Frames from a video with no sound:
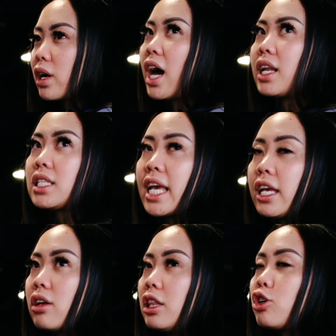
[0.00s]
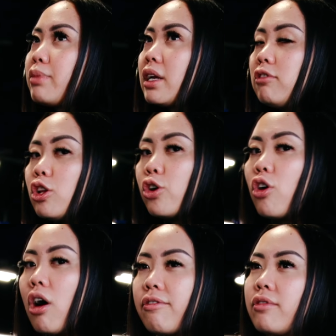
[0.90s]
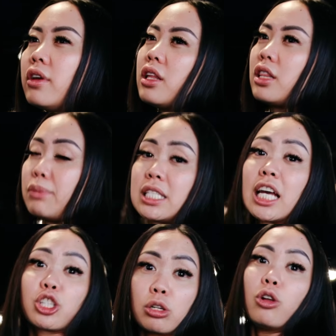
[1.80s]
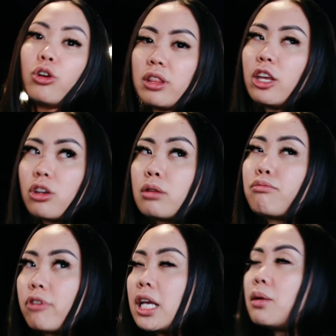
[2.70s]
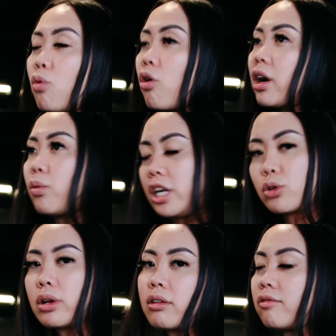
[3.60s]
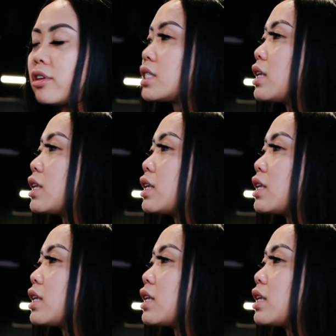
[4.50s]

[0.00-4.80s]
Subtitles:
kind of taking a little bit of load off the potential load that you could bring in more when you're doing a reverse